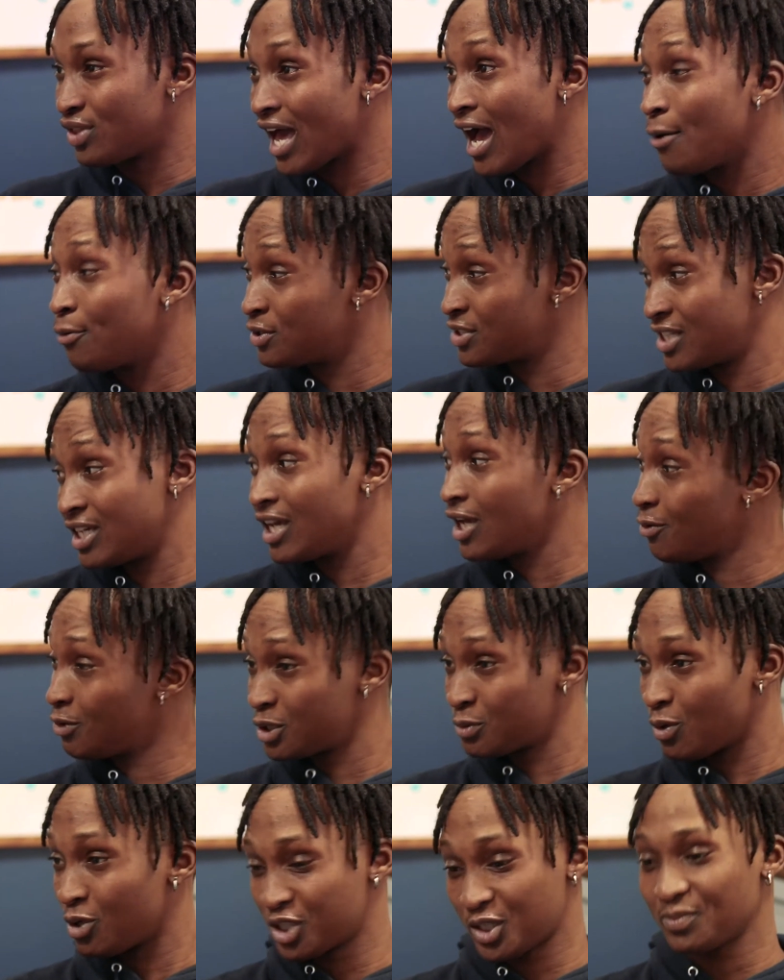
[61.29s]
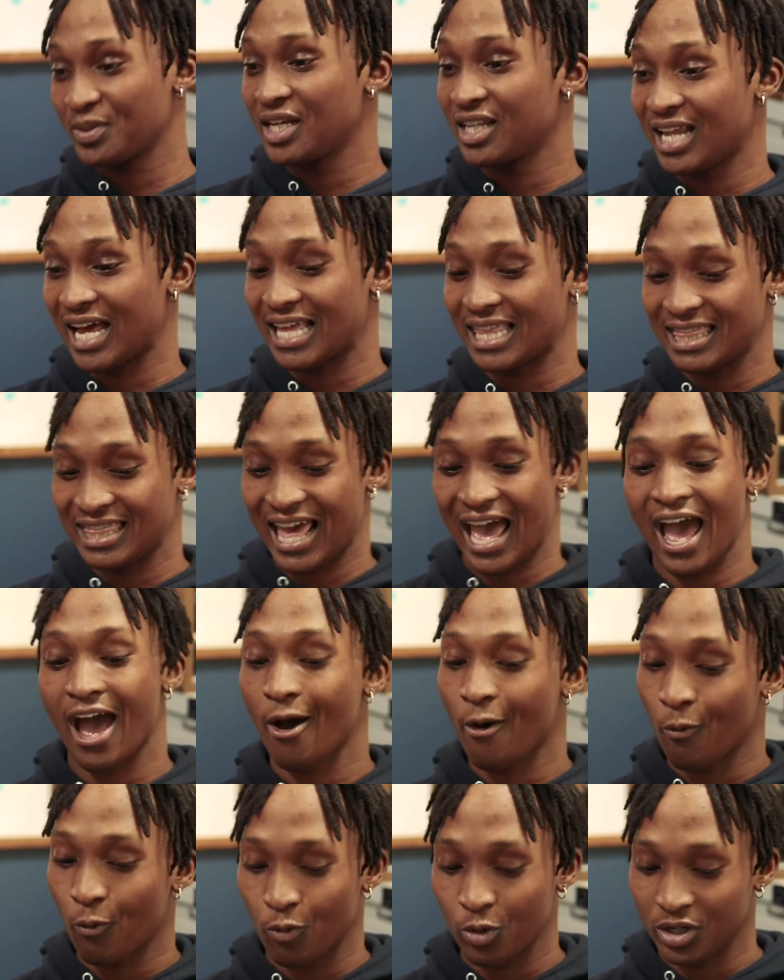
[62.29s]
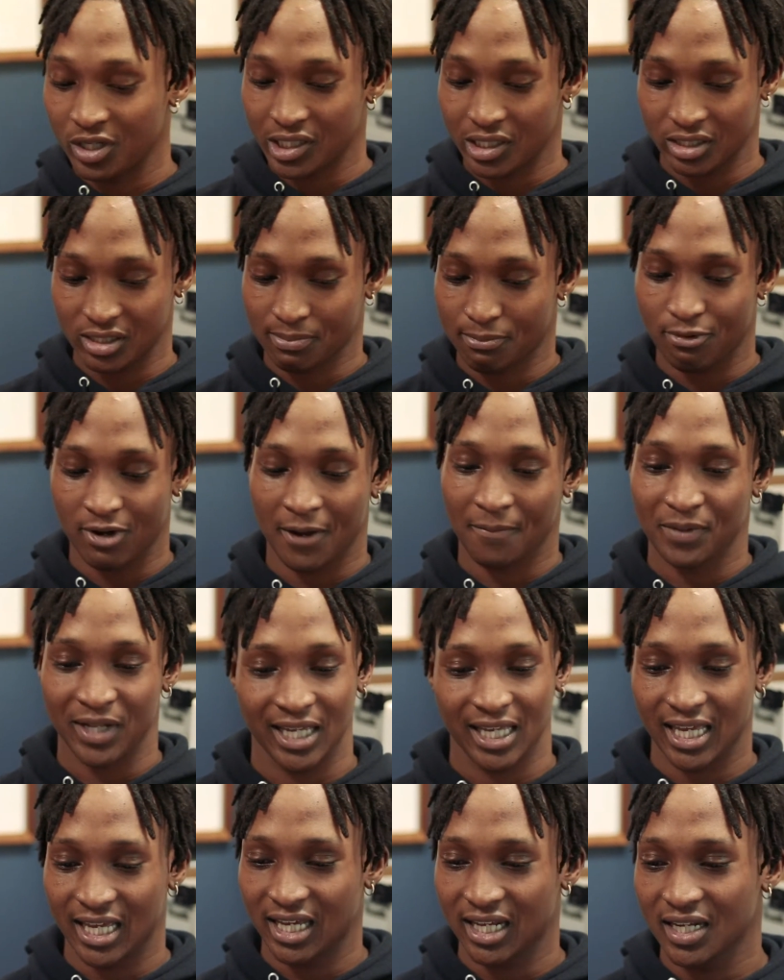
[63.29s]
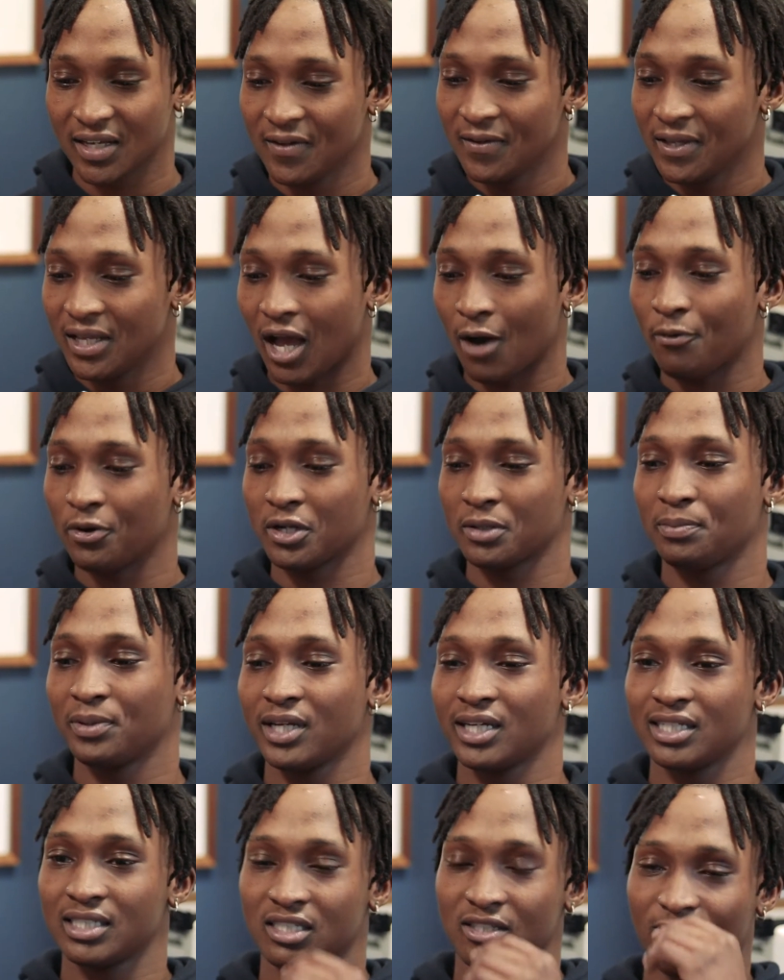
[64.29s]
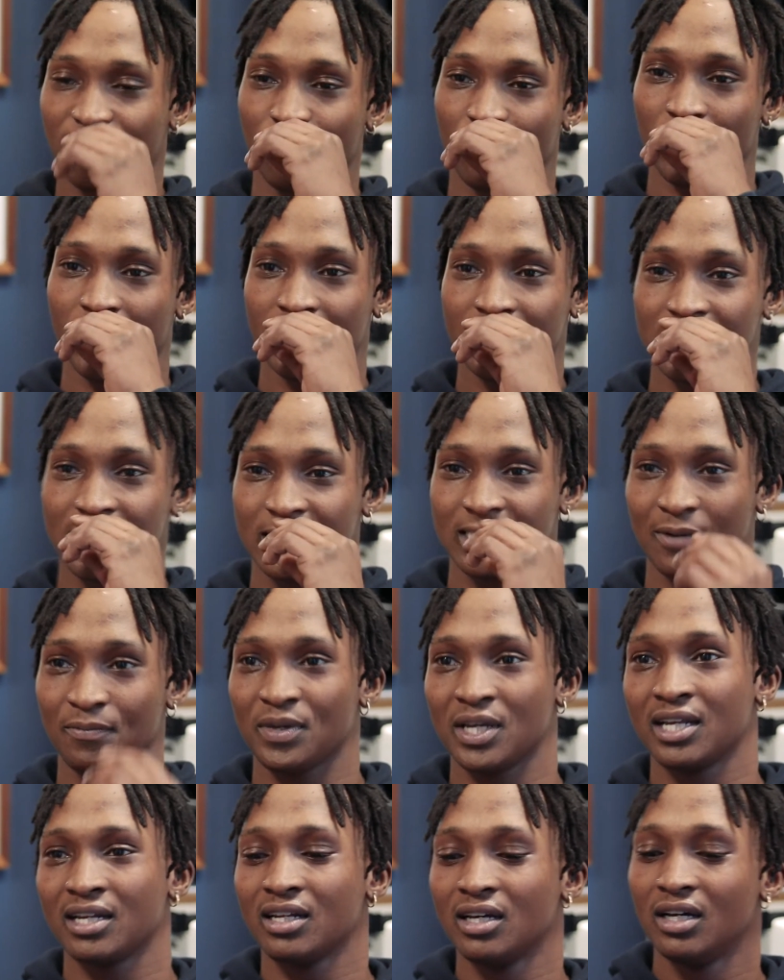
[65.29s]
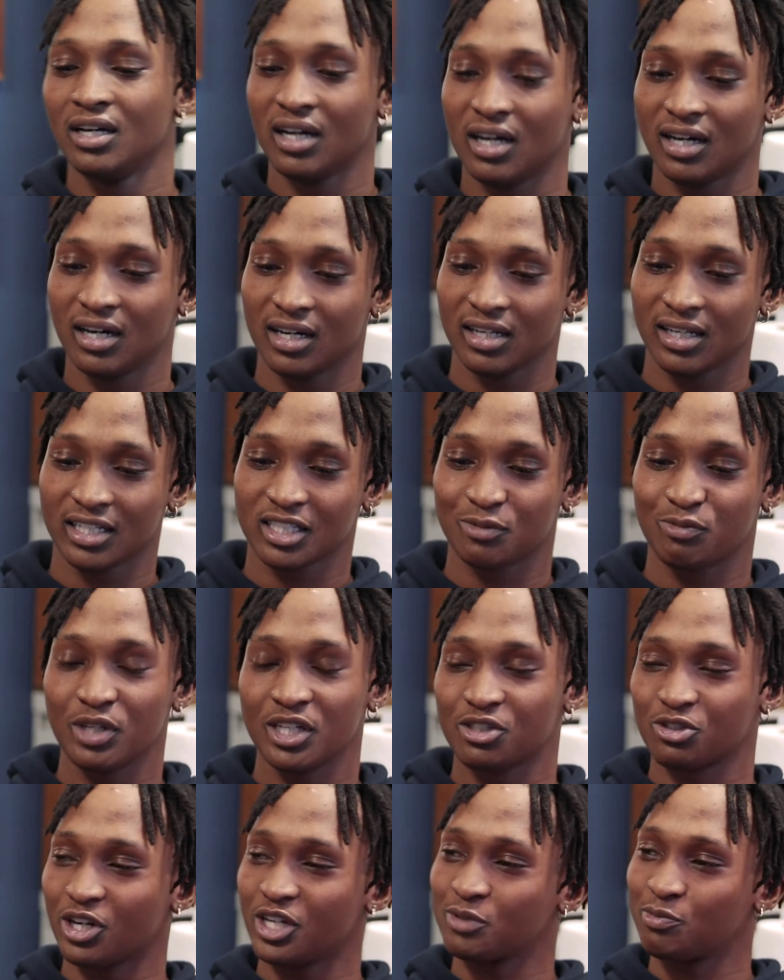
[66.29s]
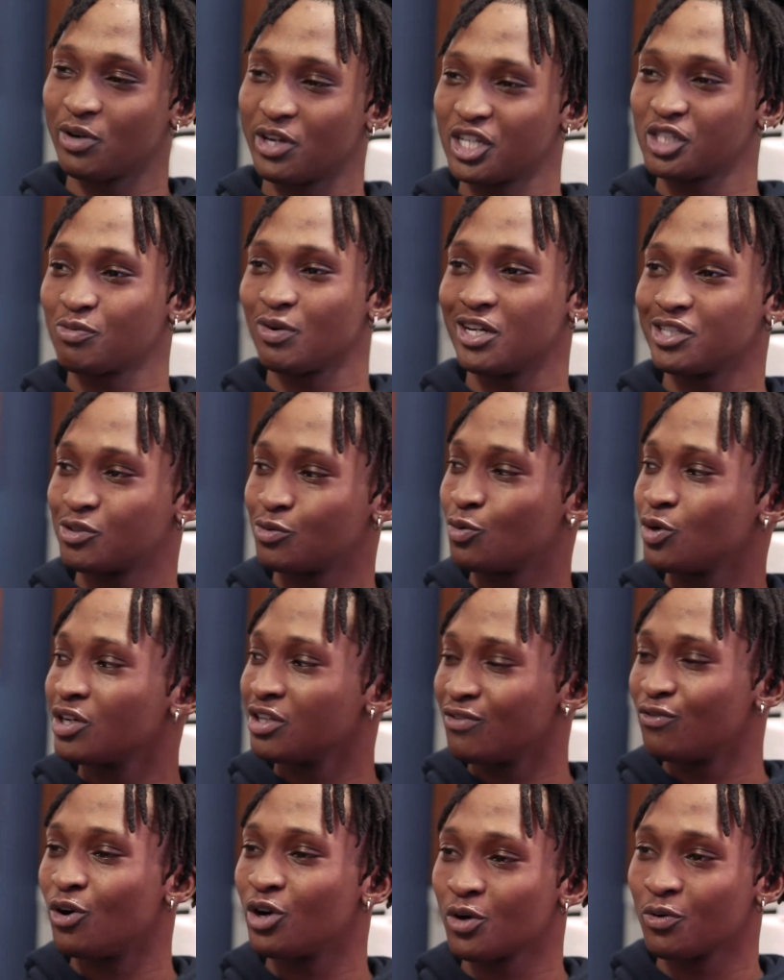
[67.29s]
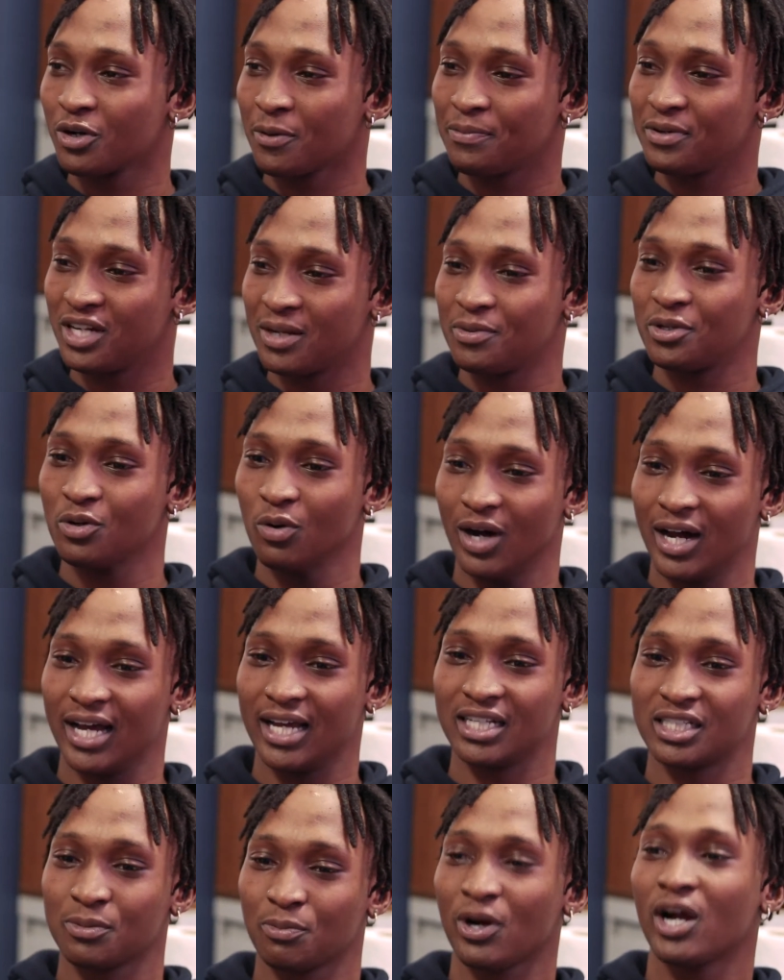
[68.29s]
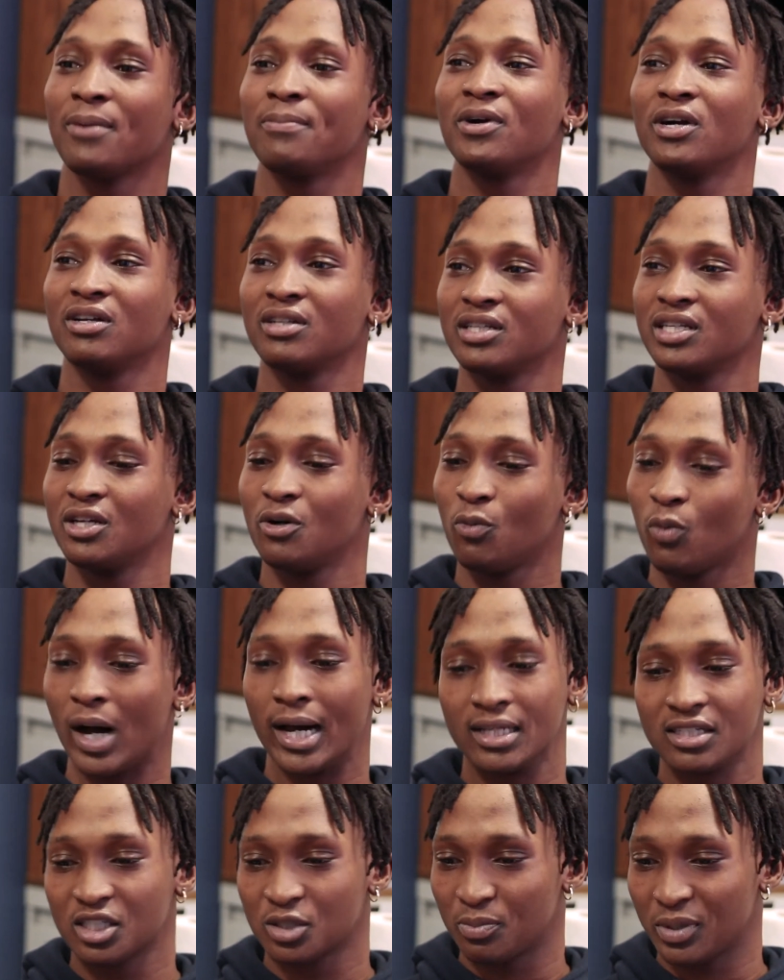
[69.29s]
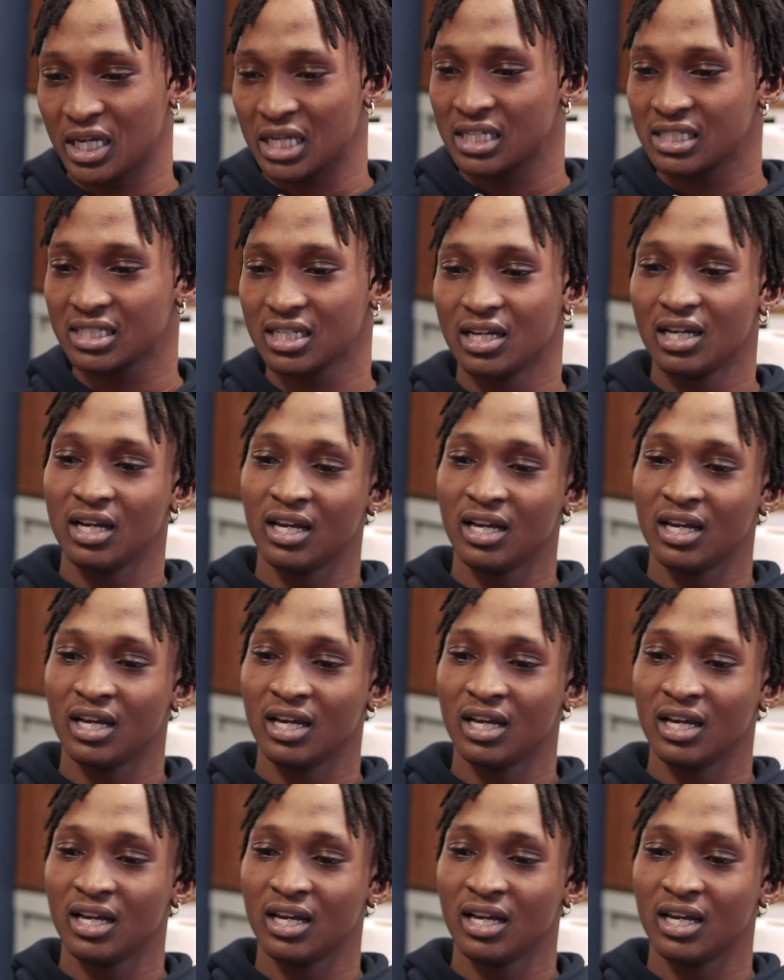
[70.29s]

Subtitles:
that was it. It was supposed to be like that was point blank it. I wanted a place for us because, I mean, let's be as transparent as possible. We're in Livonia, we're in the PWI. It's primarily a white space.